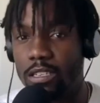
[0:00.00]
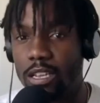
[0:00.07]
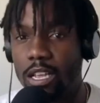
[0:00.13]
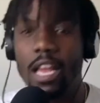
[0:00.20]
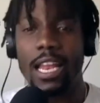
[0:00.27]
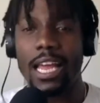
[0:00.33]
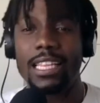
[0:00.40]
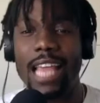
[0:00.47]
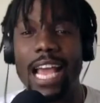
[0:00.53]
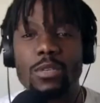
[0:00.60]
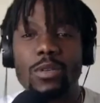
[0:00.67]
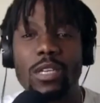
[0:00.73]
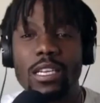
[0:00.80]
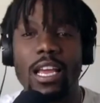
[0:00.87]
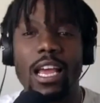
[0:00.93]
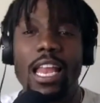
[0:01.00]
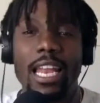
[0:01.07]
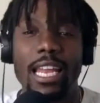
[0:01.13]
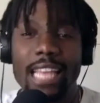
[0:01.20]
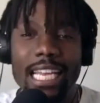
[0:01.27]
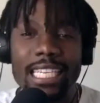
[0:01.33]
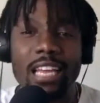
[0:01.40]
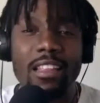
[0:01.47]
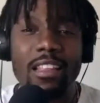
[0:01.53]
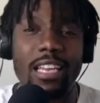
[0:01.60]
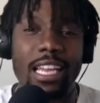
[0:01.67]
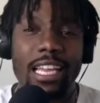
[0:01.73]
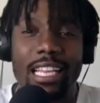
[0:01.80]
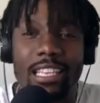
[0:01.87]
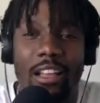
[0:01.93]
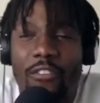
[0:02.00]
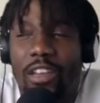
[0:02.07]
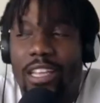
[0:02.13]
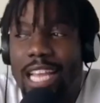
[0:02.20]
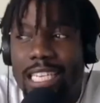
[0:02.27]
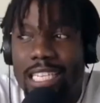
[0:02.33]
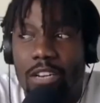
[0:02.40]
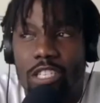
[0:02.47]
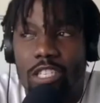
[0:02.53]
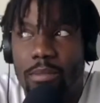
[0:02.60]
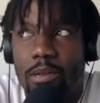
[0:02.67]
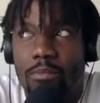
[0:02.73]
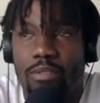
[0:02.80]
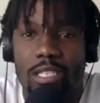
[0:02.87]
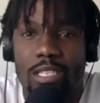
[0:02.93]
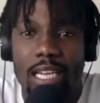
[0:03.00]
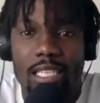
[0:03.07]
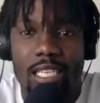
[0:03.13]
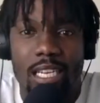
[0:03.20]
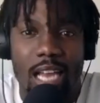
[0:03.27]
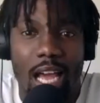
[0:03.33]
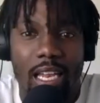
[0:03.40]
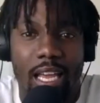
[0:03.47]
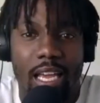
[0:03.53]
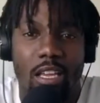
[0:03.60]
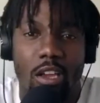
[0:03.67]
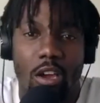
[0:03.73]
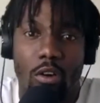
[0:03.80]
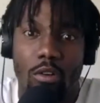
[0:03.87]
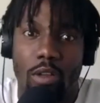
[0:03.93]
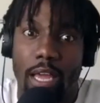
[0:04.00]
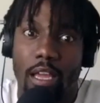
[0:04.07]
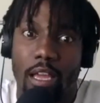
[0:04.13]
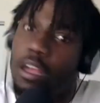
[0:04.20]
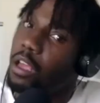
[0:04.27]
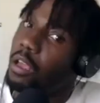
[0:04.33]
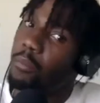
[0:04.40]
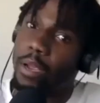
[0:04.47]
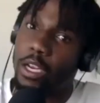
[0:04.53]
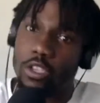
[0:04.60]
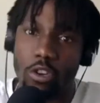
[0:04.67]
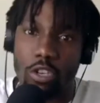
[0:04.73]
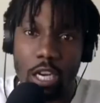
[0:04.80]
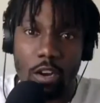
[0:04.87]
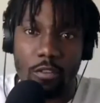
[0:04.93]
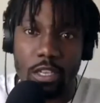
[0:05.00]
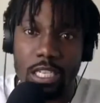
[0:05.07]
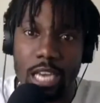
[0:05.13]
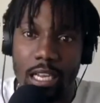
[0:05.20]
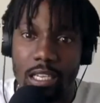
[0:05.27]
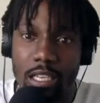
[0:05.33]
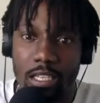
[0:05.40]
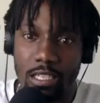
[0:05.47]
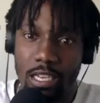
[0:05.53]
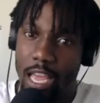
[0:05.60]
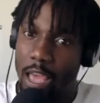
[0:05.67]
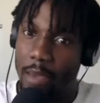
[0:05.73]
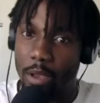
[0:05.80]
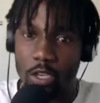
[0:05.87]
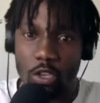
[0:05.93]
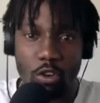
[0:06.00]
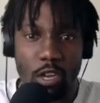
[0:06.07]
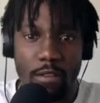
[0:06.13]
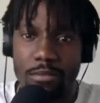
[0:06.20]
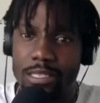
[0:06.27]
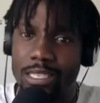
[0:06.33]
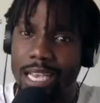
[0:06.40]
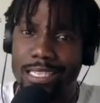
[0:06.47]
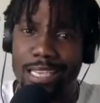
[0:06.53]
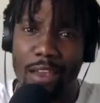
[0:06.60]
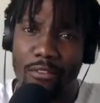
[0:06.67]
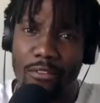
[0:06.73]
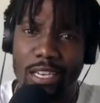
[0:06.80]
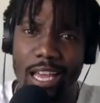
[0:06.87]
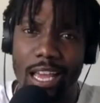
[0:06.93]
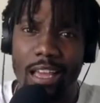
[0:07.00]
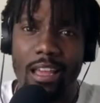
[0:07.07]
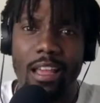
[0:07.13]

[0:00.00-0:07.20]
Like that's what it like that's how the, like I feel like that's how it should be presented. Not like yo, like make sure you check off the checklist and make sure you give him sex every day.